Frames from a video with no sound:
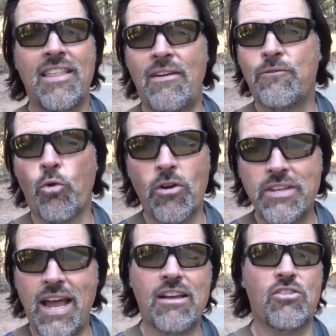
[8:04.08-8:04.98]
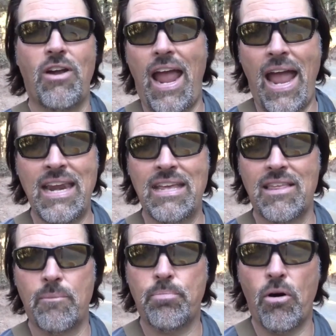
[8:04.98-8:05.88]
that vortex or eddy
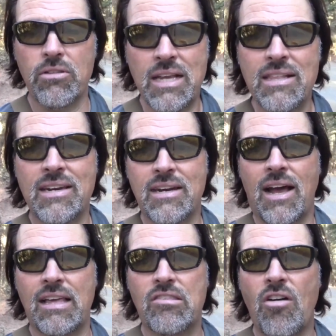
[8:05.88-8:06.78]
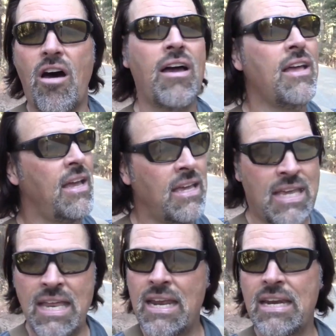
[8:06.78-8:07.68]
that Paul Nealon and I saw,
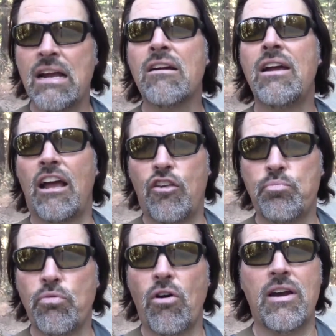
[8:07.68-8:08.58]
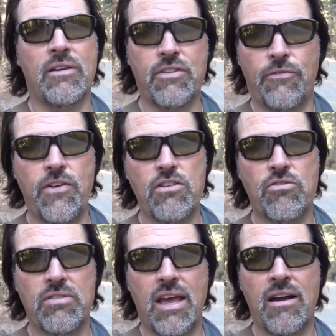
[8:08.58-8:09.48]
get in there, explore it. And if the
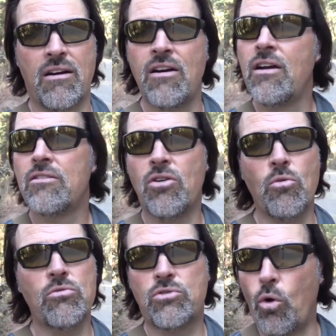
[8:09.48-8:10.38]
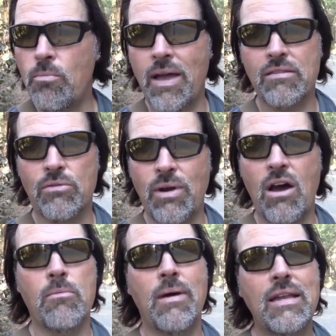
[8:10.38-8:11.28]
fish are there, don't, don't mess
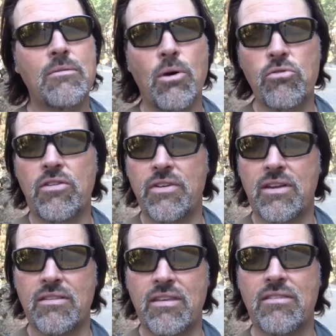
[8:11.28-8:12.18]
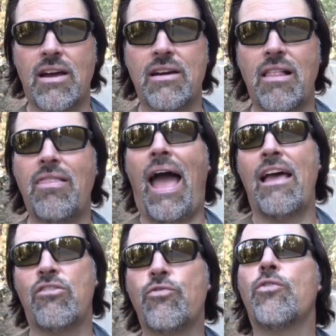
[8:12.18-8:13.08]
around. Make the most of it because it's not going to
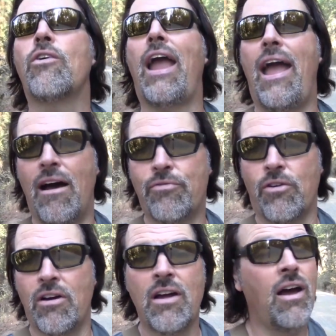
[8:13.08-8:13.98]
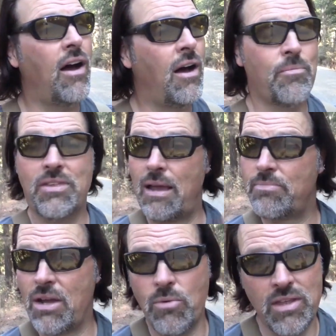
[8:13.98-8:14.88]
last forever. Um,
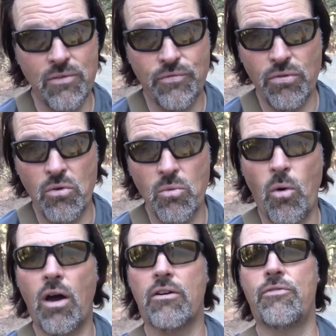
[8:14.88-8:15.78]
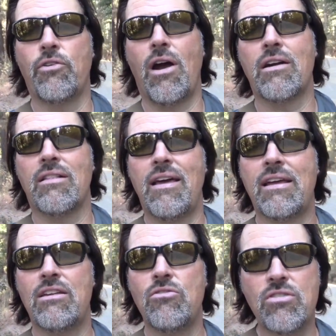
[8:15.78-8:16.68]
same thing with inflow and water. If you're out in a
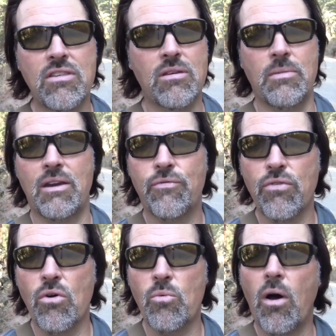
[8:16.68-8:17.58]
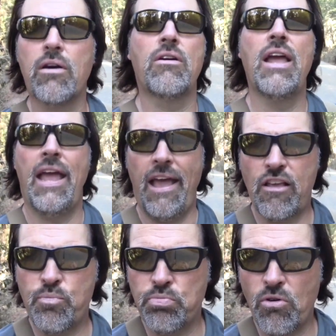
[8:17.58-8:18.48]
lake and you see some inflow and water,
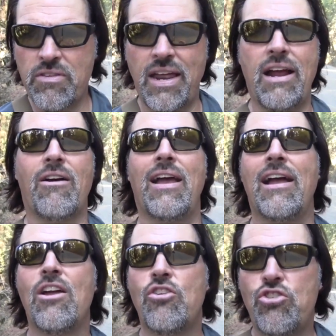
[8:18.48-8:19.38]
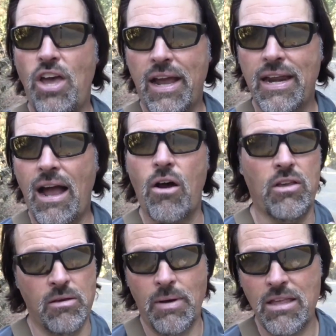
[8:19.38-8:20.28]
explore that area check it out.
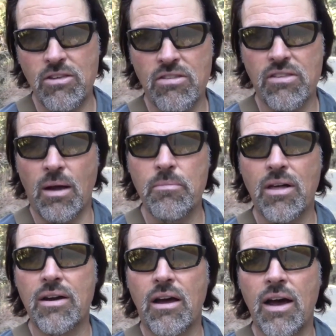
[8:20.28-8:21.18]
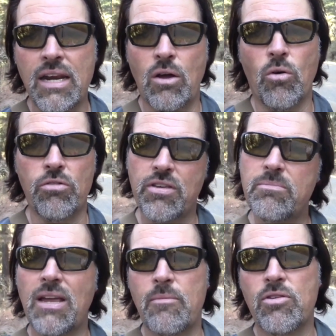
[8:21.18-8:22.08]
You might just stumble on a honey hole.
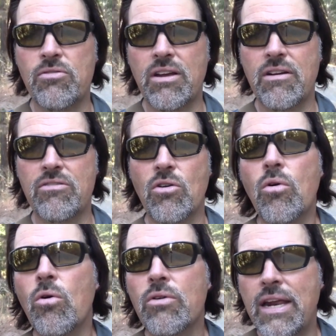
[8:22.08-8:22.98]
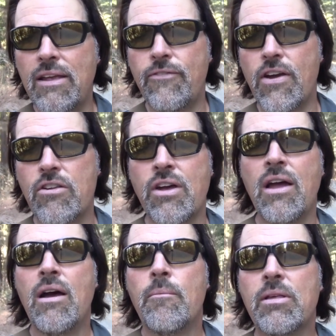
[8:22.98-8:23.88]
Sometimes those areas don't hold any fish,
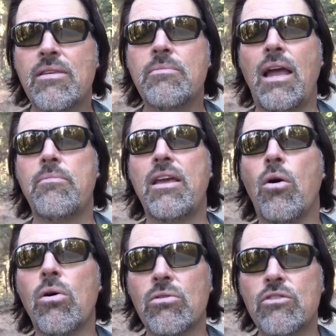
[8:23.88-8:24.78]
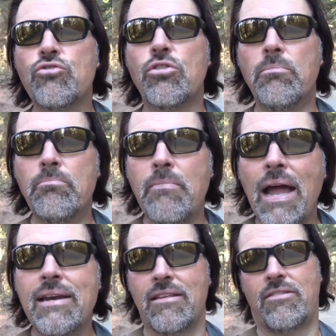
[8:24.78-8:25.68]
but sometimes they hold a
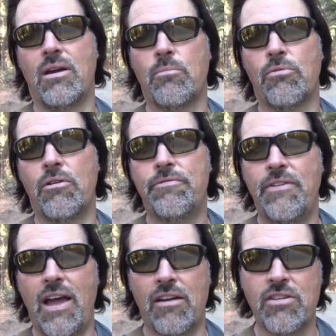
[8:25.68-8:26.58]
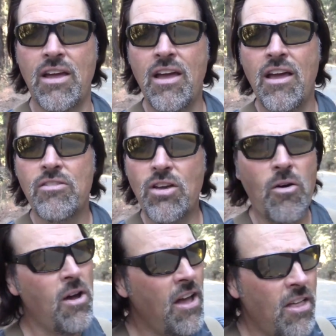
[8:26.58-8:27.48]
tremendous number of fish.
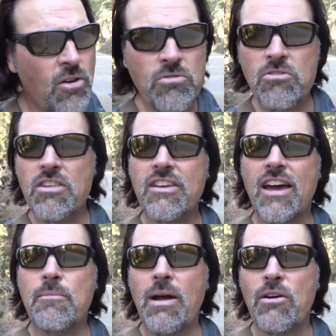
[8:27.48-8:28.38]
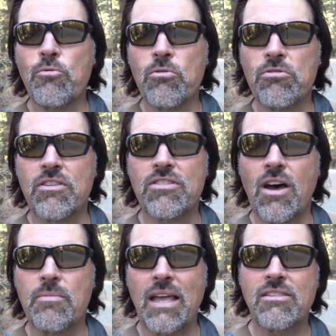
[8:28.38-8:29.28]
So those are just kind of my rules of
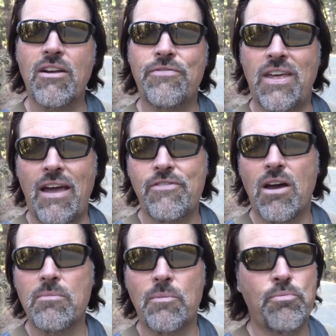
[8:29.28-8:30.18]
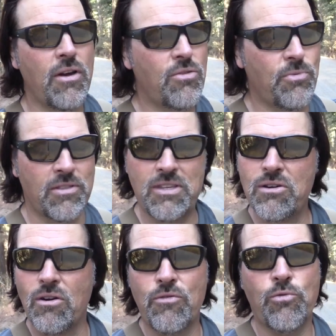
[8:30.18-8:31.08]
thumb. That's stuff that I've come up with with, you
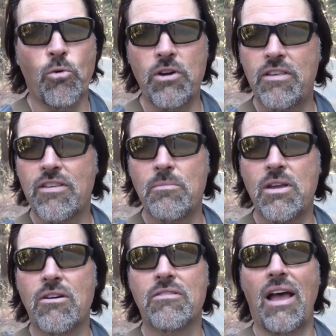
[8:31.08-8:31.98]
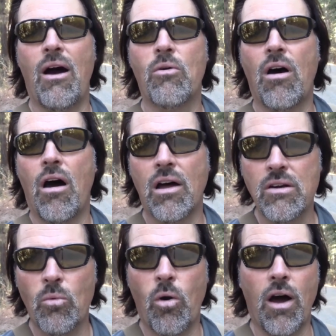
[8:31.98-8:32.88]
know, 40 some years out
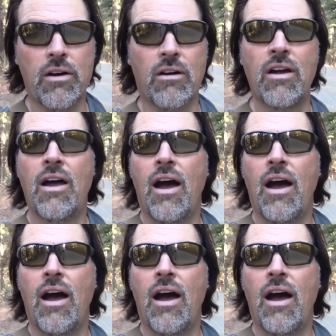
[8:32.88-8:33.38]
on the water.